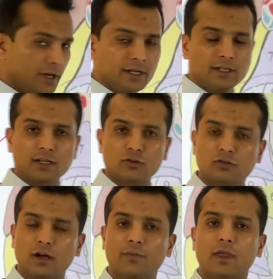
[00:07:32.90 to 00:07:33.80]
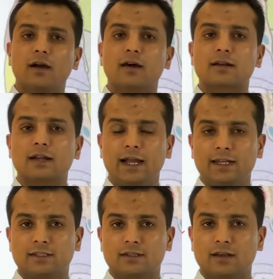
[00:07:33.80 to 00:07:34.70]
enter to the
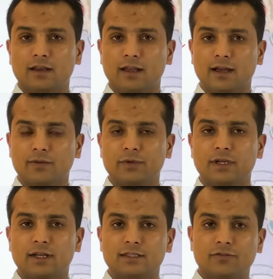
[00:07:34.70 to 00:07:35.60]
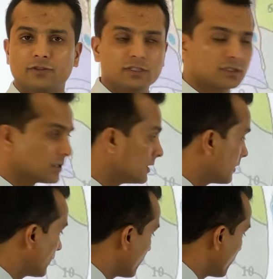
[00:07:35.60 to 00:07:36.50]
right lung because of this
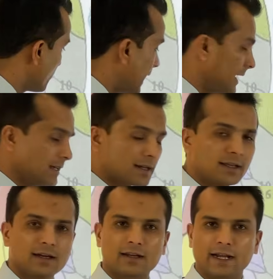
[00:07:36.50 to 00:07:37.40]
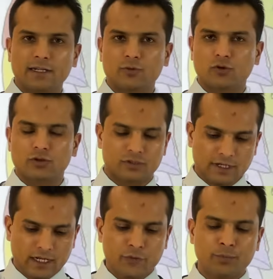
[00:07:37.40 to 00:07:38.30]
wider right bronchus.
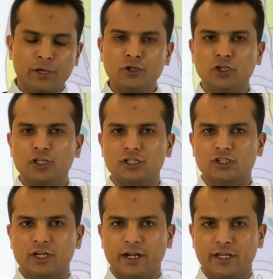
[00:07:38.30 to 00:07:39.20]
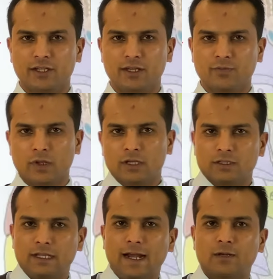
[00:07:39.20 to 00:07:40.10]
And if patient is standing,
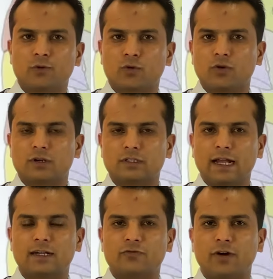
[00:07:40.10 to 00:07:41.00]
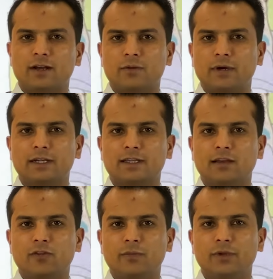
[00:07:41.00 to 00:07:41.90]
that foreign particle
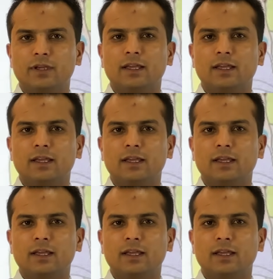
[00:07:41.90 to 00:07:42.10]
will be